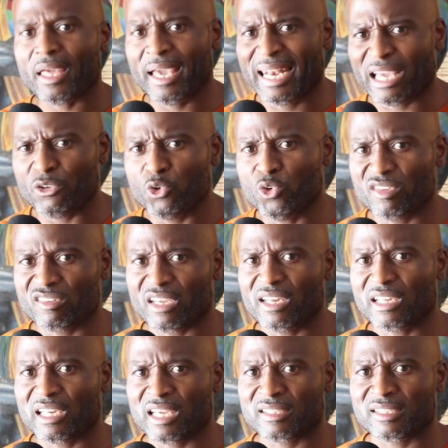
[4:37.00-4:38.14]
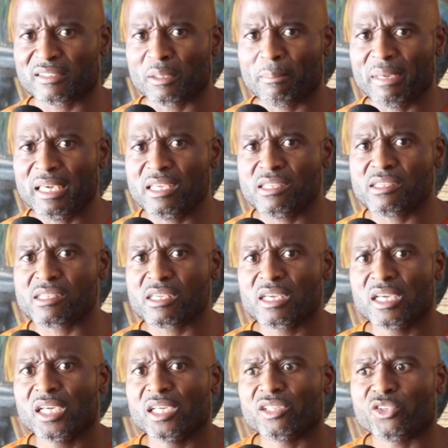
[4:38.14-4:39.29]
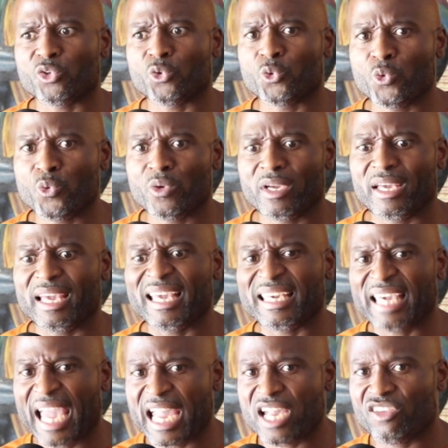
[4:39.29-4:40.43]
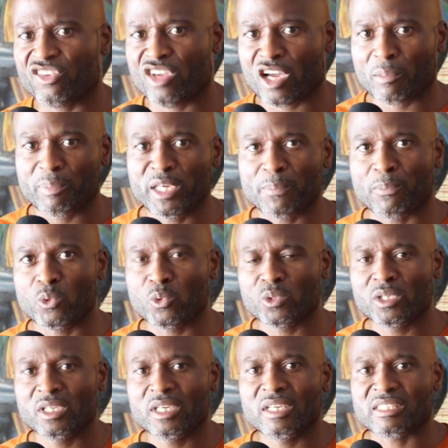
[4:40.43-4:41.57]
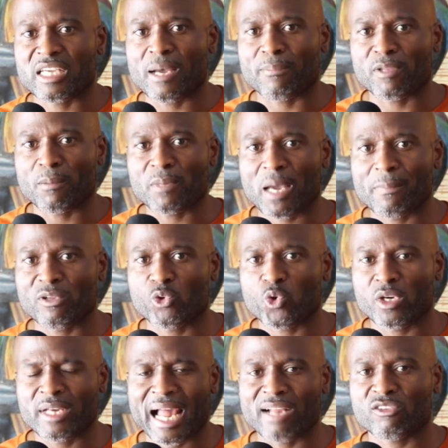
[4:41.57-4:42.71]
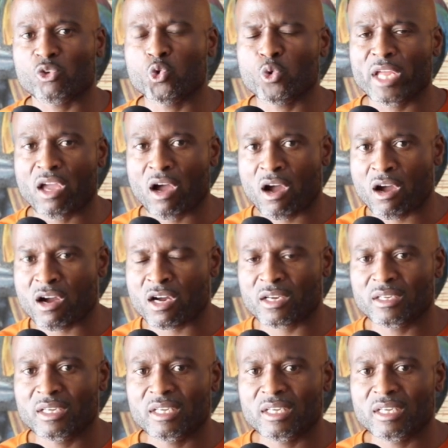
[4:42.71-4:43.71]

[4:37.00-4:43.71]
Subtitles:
And I use the study class as a means to engage young people, to help them come into a knowledge of who they are,